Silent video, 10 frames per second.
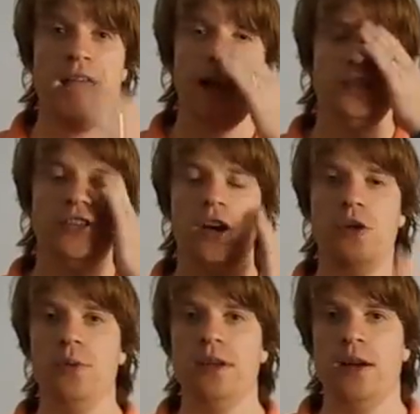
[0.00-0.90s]
And
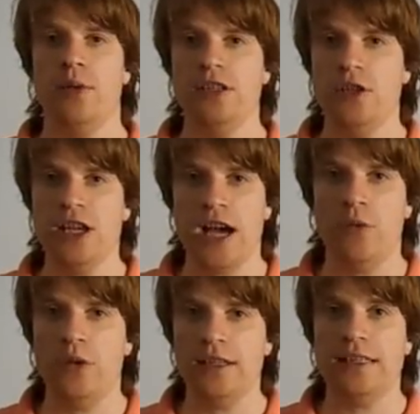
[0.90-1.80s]
so you
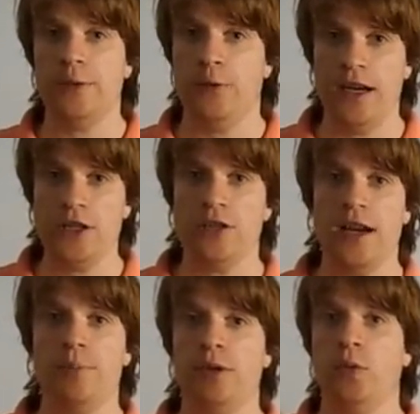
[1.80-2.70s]
can't really
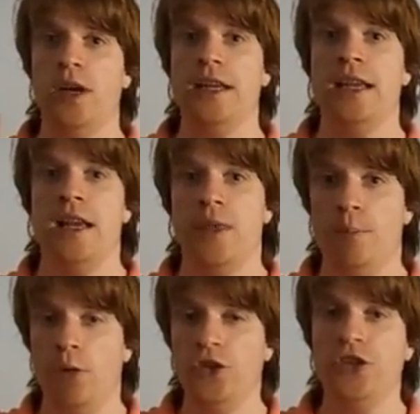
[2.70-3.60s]
differentiate between the
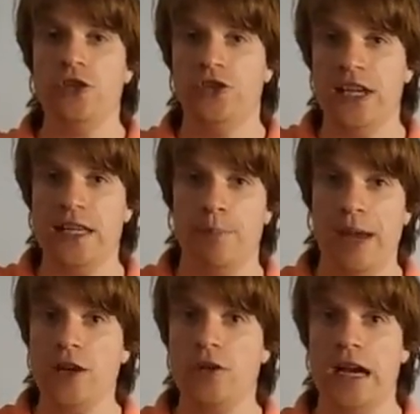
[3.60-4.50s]
monster you see in the
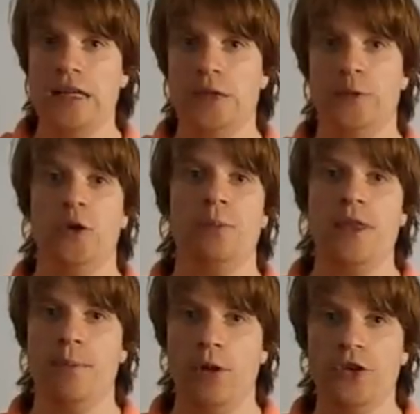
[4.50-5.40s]
background in this film
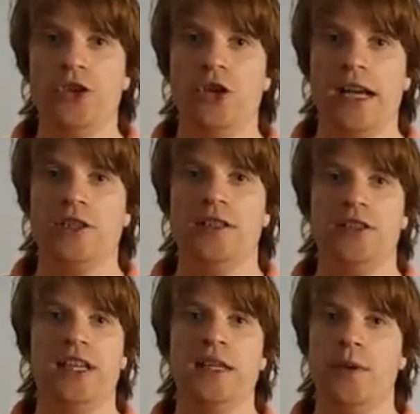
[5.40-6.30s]
and the monster you're actually
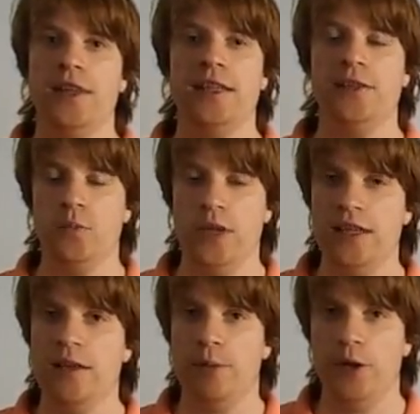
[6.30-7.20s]
seeing within
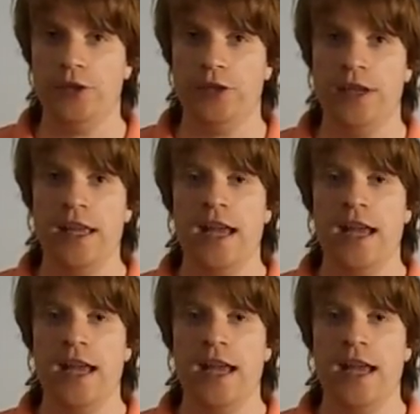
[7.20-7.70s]
a person.